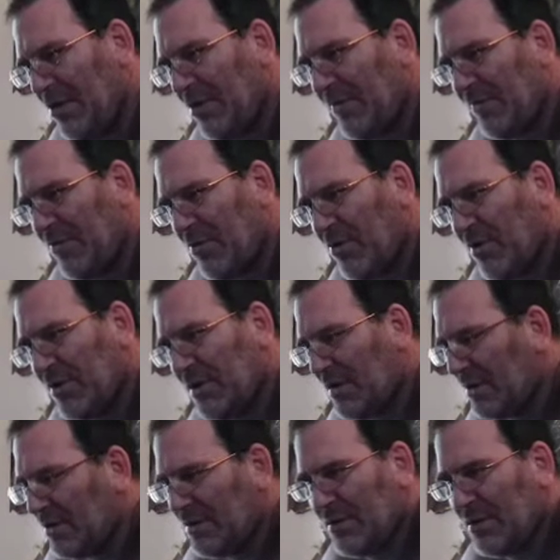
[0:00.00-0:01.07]
of course,
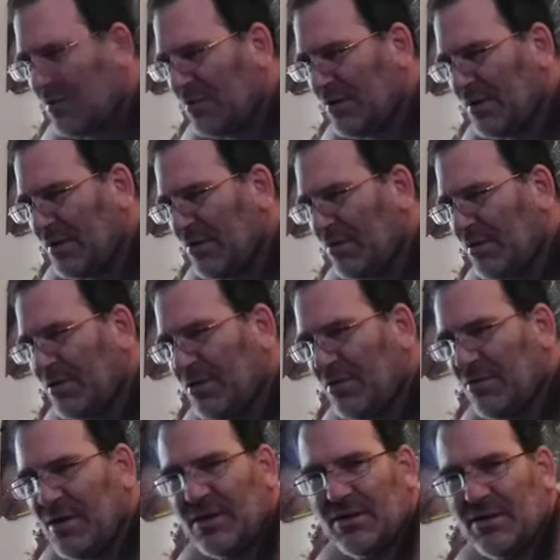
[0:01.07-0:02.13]
because those are the only two
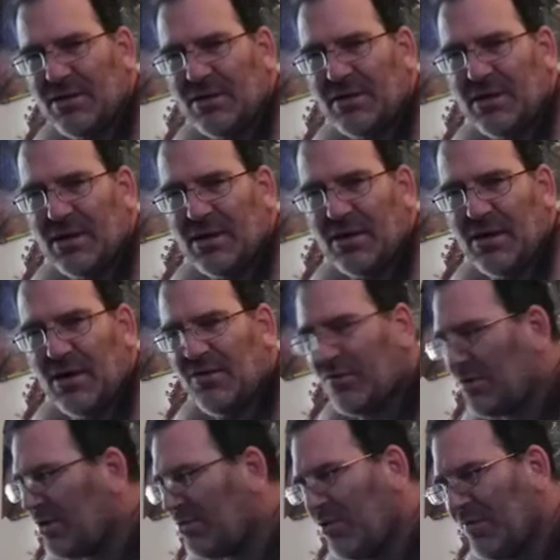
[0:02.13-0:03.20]
directions it can go
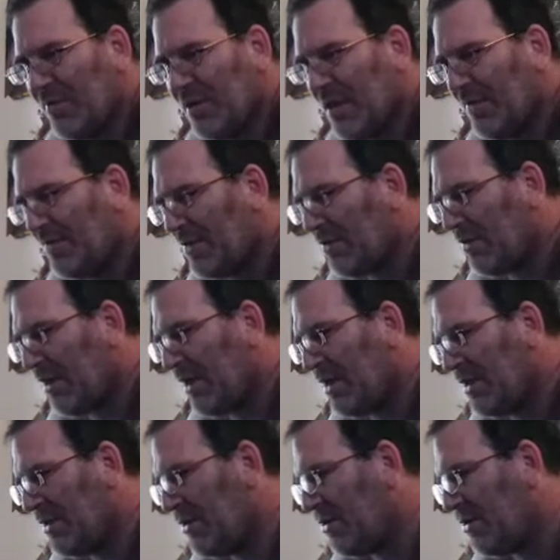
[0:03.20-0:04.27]
when you're moving left and
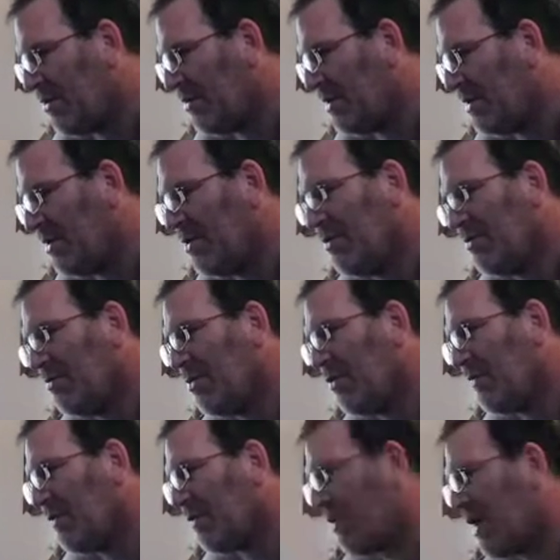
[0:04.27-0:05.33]
right, and you're only
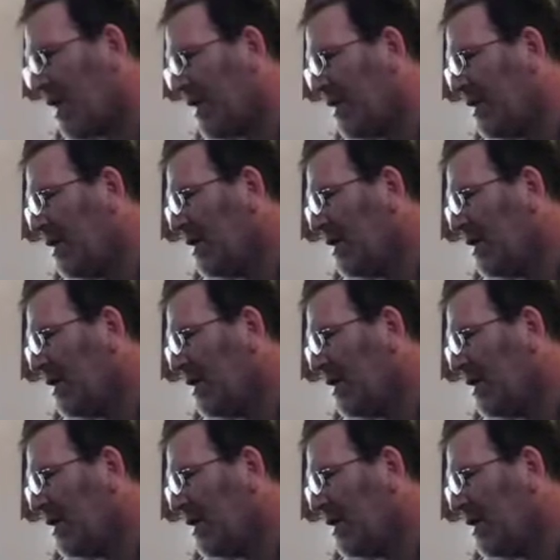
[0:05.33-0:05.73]
moving right